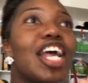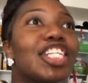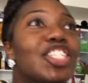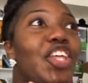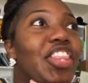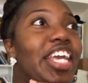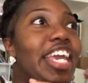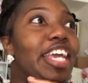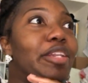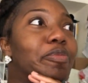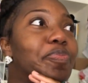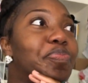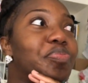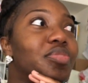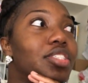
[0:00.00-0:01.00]
So then
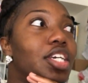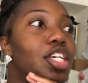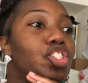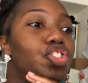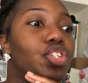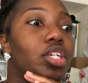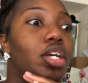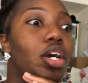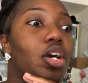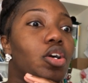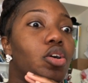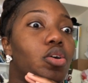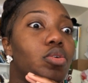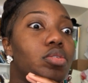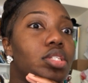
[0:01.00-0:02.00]
she
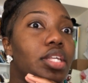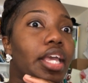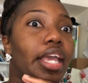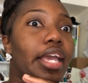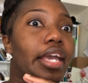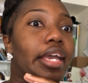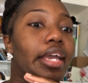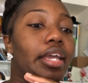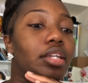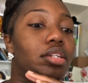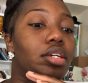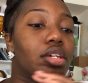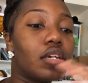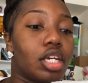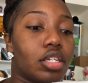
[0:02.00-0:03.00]
goes and
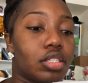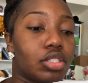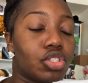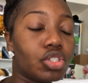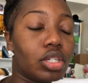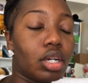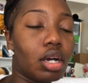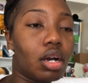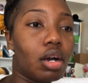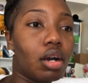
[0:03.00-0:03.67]
she